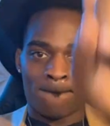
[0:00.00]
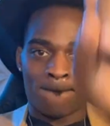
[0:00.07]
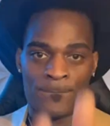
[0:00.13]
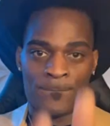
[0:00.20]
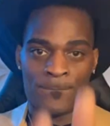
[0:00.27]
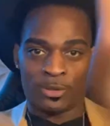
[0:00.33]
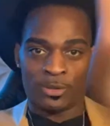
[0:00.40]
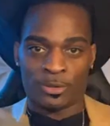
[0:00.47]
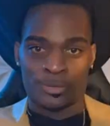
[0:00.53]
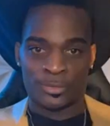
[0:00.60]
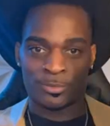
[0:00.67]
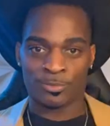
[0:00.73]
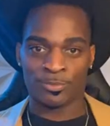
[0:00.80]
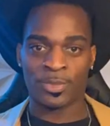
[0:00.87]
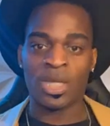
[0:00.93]
Boom.
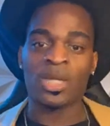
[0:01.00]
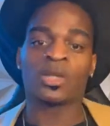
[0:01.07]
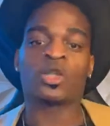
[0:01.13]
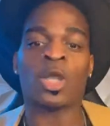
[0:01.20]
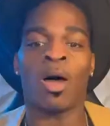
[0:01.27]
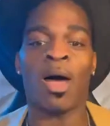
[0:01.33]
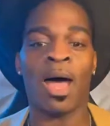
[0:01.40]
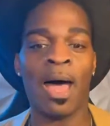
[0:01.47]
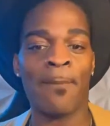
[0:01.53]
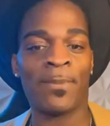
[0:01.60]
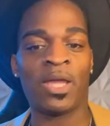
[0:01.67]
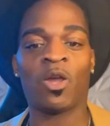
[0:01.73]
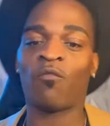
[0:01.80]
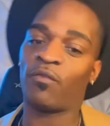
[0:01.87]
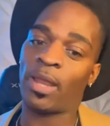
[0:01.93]
So
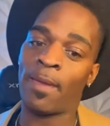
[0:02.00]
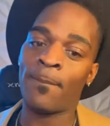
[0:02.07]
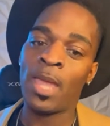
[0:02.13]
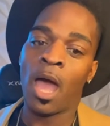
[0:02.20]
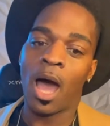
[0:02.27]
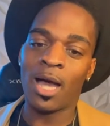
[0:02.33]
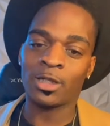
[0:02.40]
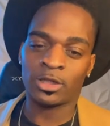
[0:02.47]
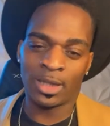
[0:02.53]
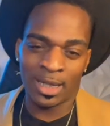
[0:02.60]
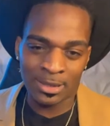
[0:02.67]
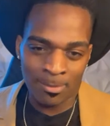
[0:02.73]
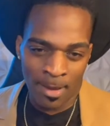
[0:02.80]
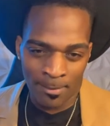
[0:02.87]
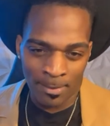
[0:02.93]
here, Flip. Shout
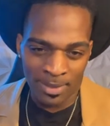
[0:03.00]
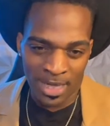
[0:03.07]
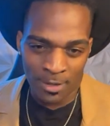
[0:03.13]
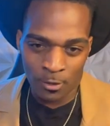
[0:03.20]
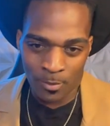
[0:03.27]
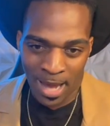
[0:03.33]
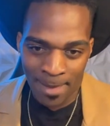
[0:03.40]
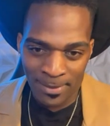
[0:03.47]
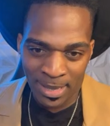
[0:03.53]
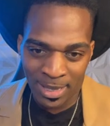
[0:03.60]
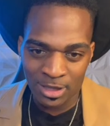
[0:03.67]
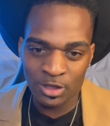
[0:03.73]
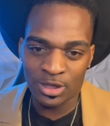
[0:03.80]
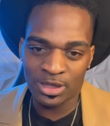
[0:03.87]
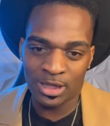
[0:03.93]
out to my baby down the
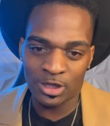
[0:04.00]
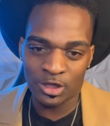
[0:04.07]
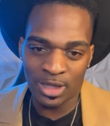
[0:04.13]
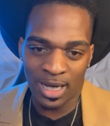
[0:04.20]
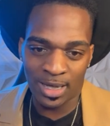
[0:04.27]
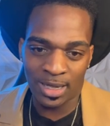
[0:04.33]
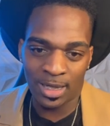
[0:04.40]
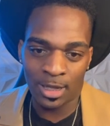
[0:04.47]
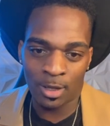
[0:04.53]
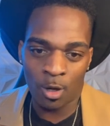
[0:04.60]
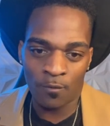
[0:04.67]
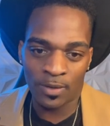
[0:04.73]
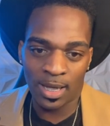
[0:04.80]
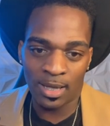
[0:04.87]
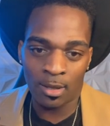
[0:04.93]
rabbit. She says Sean can't get
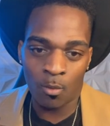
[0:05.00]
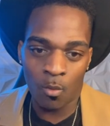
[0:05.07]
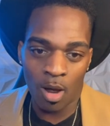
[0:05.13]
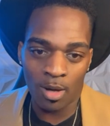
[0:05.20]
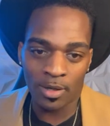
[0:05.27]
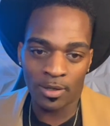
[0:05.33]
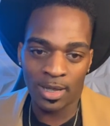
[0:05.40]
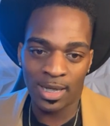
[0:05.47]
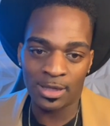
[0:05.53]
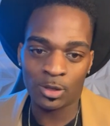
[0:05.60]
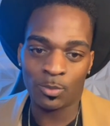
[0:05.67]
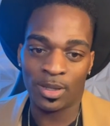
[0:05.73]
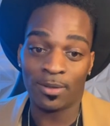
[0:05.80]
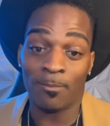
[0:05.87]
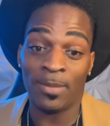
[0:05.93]
over Kaylin Walker
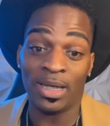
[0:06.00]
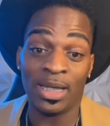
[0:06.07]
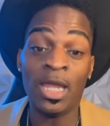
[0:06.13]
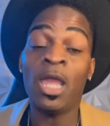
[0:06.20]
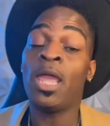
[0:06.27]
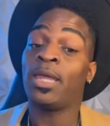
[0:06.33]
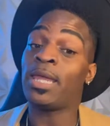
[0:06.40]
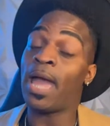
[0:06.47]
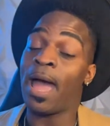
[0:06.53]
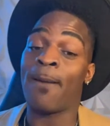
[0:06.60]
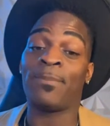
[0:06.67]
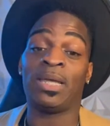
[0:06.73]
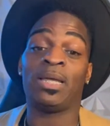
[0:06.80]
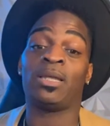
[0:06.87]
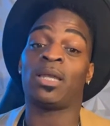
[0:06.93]
case with Millie. Yeah, I
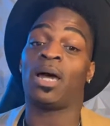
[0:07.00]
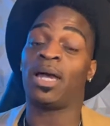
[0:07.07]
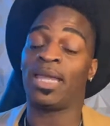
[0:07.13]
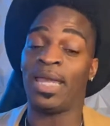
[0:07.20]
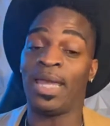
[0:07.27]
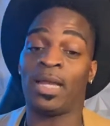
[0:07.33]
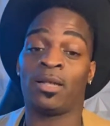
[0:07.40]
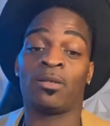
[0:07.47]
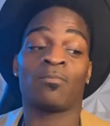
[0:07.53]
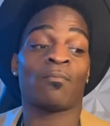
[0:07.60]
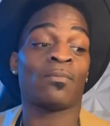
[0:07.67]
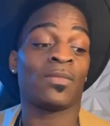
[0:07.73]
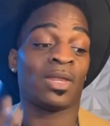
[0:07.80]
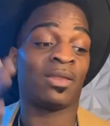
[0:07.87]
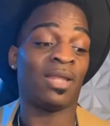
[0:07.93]
mean, again,
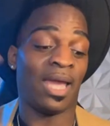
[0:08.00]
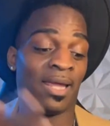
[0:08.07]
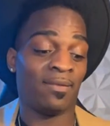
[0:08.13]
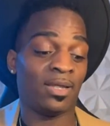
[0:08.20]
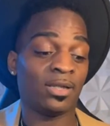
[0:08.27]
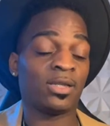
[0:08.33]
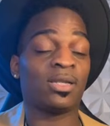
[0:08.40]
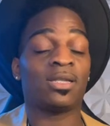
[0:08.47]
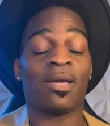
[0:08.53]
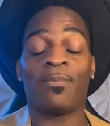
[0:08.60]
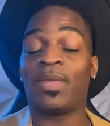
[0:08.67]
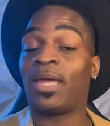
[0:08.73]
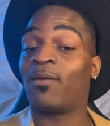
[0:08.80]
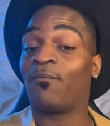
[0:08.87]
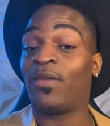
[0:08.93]
and this is
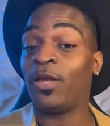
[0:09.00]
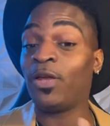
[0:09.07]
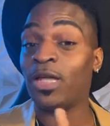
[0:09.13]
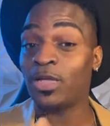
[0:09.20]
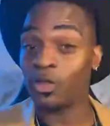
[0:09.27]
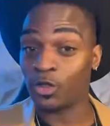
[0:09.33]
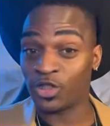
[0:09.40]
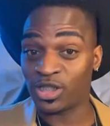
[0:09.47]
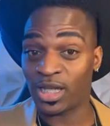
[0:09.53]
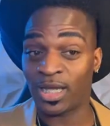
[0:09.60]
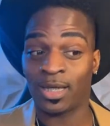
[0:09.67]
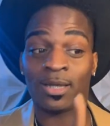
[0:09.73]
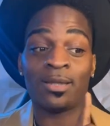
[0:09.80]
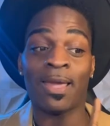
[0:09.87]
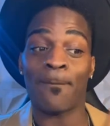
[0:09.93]
something very
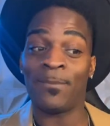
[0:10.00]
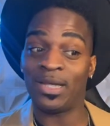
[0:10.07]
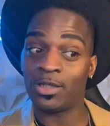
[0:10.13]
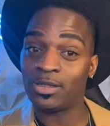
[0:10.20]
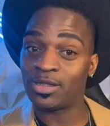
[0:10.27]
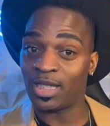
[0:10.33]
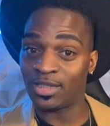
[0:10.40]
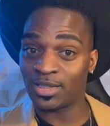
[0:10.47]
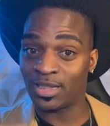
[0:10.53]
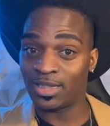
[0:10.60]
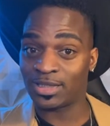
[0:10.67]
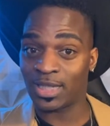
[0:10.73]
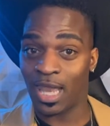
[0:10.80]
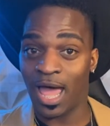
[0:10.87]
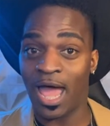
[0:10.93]
interesting that Millie says in
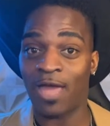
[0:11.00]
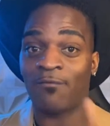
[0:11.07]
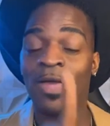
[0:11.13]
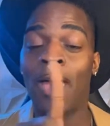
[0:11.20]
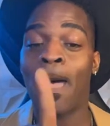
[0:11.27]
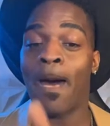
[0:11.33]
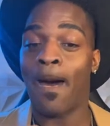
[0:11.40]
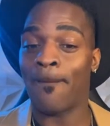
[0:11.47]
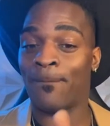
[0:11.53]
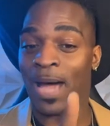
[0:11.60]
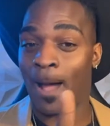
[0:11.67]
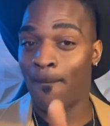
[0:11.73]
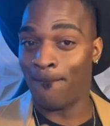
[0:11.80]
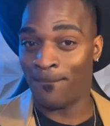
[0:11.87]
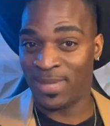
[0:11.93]
this live
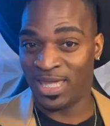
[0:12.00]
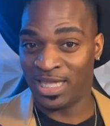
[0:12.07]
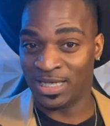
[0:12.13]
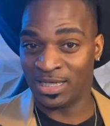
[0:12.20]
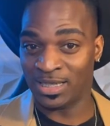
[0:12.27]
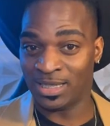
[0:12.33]
about men,